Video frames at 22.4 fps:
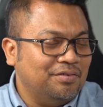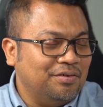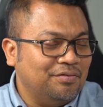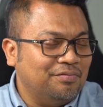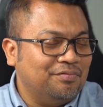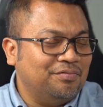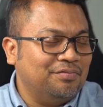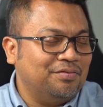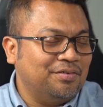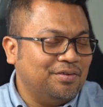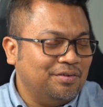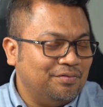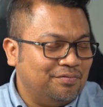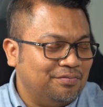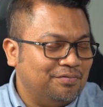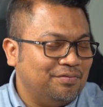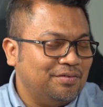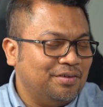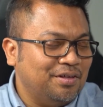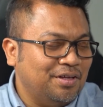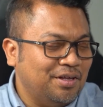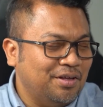
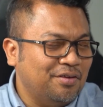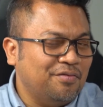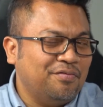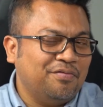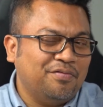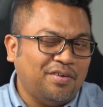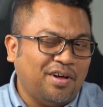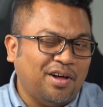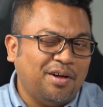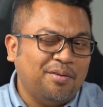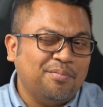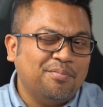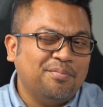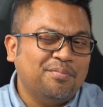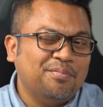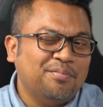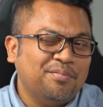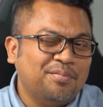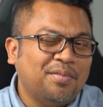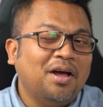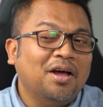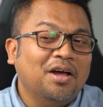If
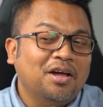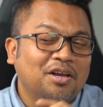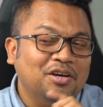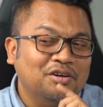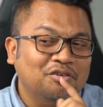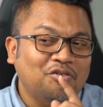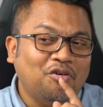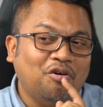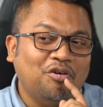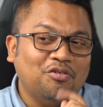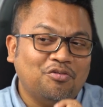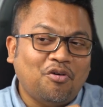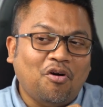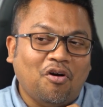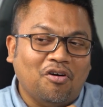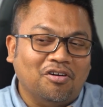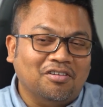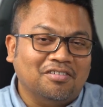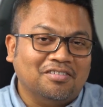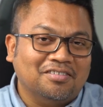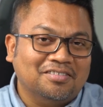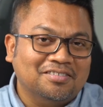I'm not
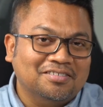wrong.